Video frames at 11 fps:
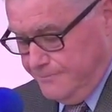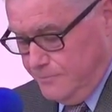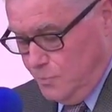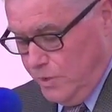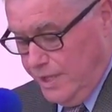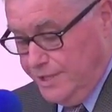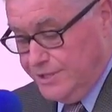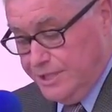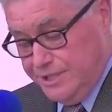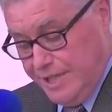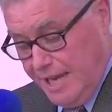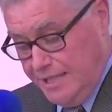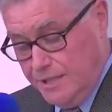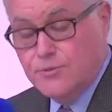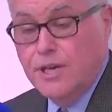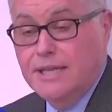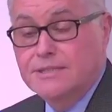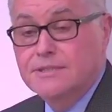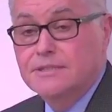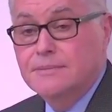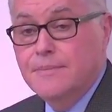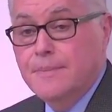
with His sustaining grace